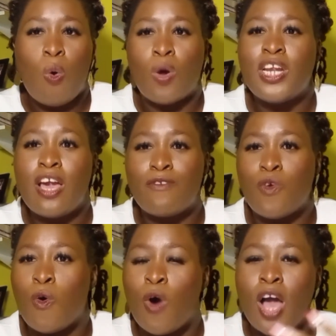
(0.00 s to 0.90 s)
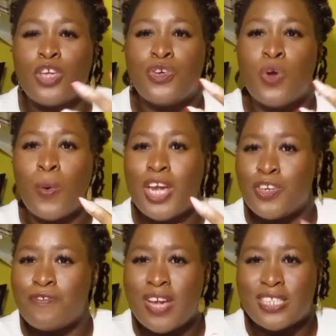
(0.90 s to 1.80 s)
calling for
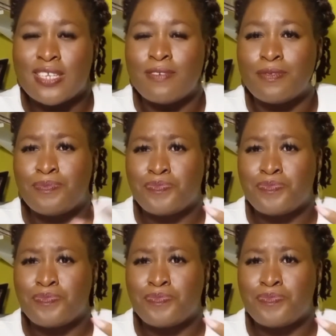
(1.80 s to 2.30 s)
innovative